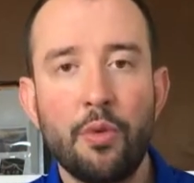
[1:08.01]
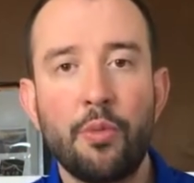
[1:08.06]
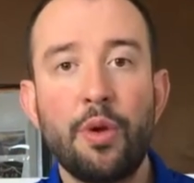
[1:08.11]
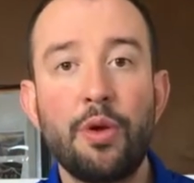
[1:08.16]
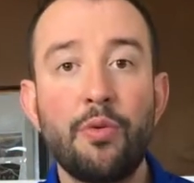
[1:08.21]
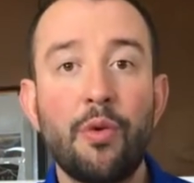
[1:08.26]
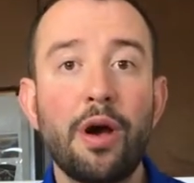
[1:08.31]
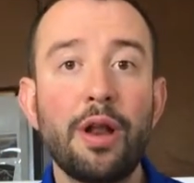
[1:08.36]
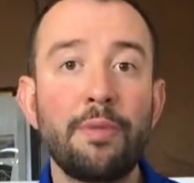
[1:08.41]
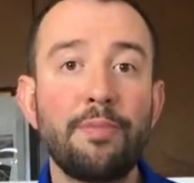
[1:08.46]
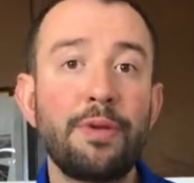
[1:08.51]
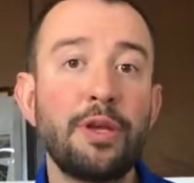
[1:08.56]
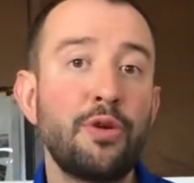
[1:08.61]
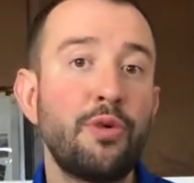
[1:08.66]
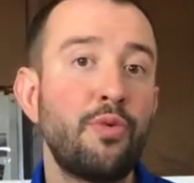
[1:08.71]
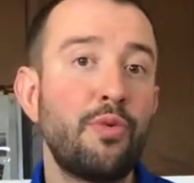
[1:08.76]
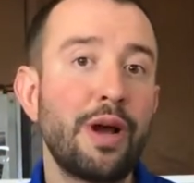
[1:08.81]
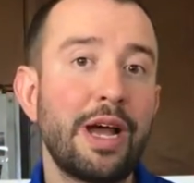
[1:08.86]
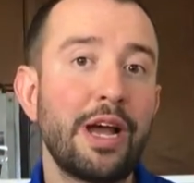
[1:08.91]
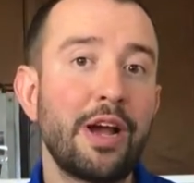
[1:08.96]
We want to be
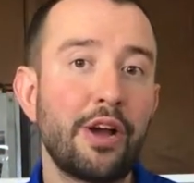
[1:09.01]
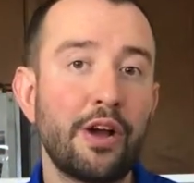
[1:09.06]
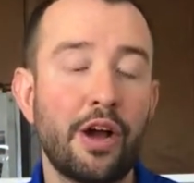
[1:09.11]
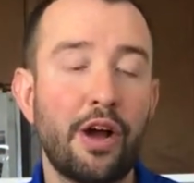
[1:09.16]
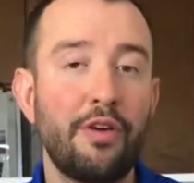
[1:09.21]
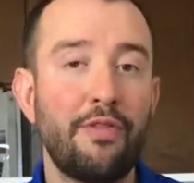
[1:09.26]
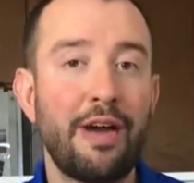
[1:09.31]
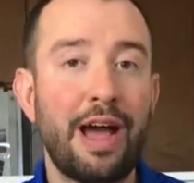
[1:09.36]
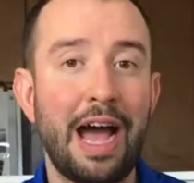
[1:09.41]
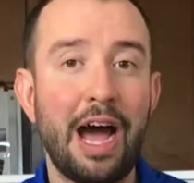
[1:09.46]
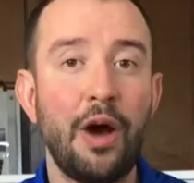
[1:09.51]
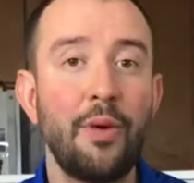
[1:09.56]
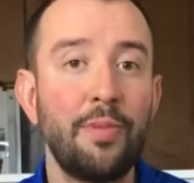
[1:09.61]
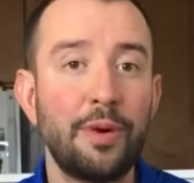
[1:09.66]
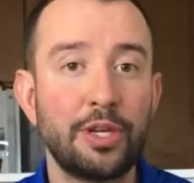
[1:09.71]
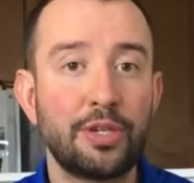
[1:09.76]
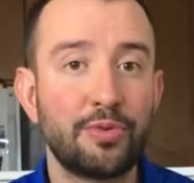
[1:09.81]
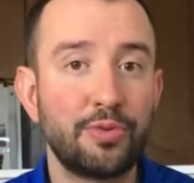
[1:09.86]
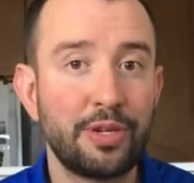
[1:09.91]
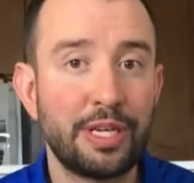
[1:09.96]
aware of how
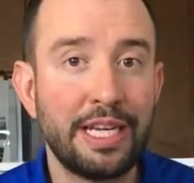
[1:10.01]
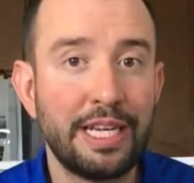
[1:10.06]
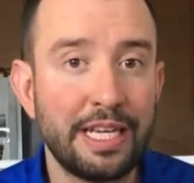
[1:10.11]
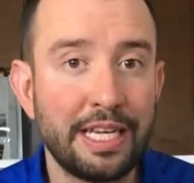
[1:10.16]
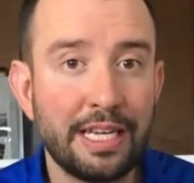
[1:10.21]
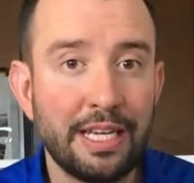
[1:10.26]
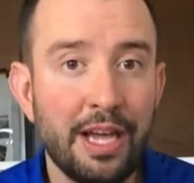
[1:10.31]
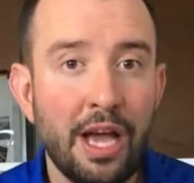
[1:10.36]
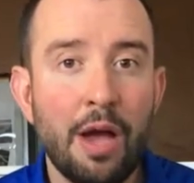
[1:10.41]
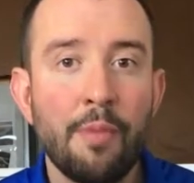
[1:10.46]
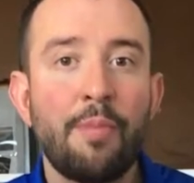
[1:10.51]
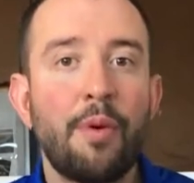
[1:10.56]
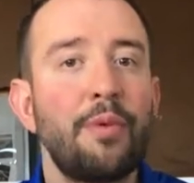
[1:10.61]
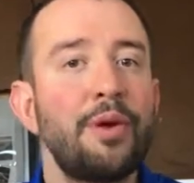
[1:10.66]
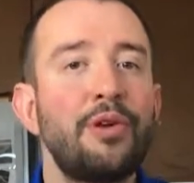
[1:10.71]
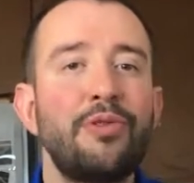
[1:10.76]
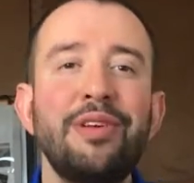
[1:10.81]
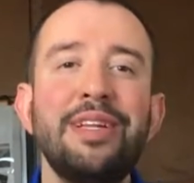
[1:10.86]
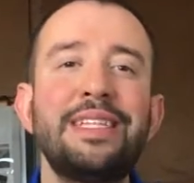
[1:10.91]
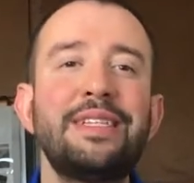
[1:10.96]
much we're eating, but
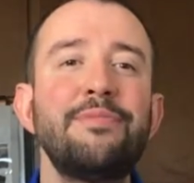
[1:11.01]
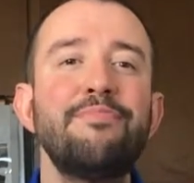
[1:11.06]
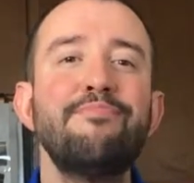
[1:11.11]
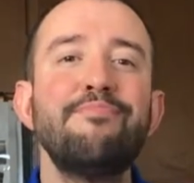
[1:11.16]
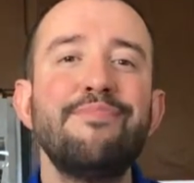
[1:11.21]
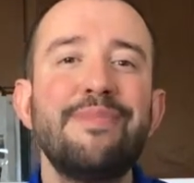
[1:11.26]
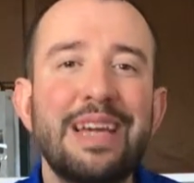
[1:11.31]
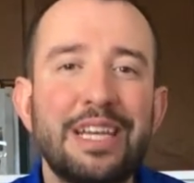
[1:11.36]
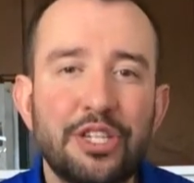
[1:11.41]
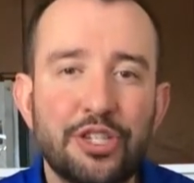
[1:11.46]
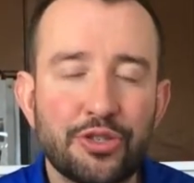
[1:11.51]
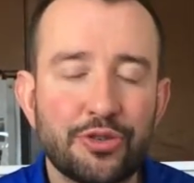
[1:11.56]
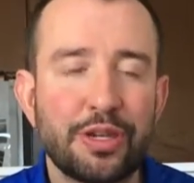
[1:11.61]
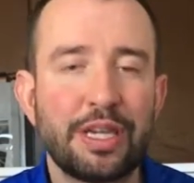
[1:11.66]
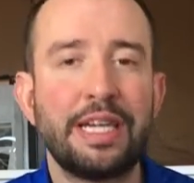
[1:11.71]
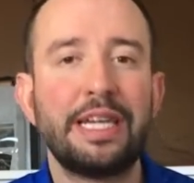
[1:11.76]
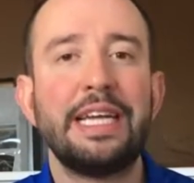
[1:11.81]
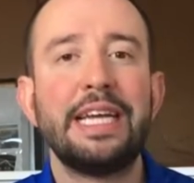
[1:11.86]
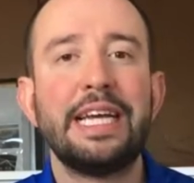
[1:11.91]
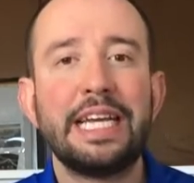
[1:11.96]
we don't need to measure
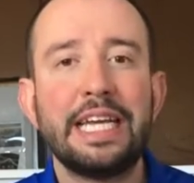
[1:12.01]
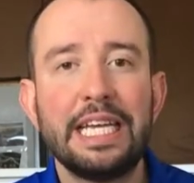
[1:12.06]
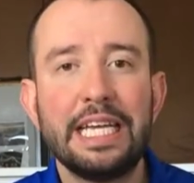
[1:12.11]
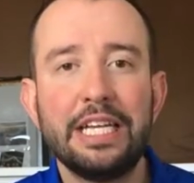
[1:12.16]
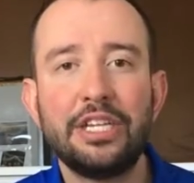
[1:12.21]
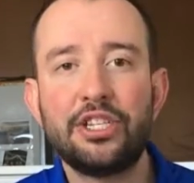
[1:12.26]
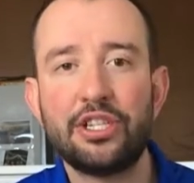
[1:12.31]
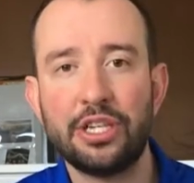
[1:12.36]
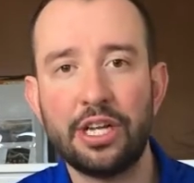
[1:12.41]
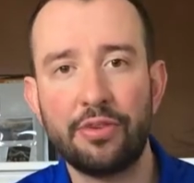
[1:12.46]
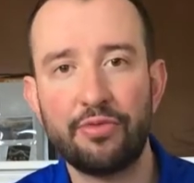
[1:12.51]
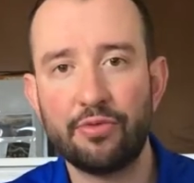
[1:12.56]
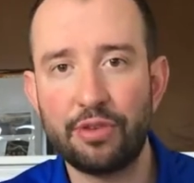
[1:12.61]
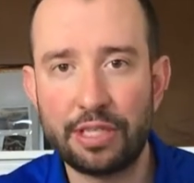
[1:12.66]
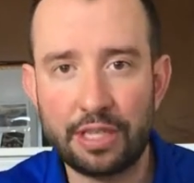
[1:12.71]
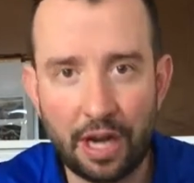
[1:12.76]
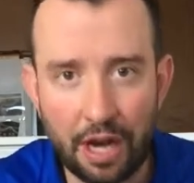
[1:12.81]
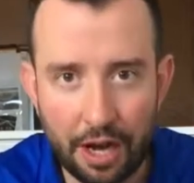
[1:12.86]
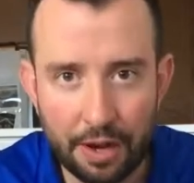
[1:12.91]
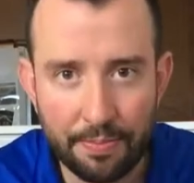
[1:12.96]
it each and every
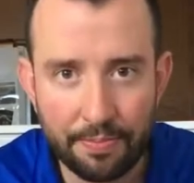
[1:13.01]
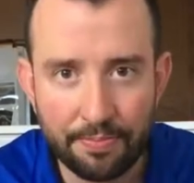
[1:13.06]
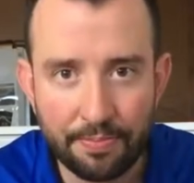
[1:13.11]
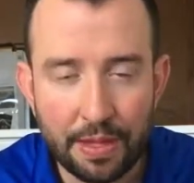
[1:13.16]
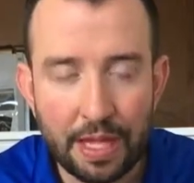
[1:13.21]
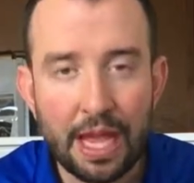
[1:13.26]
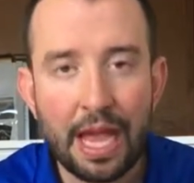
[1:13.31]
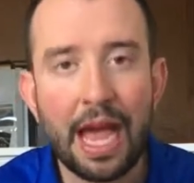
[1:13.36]
time.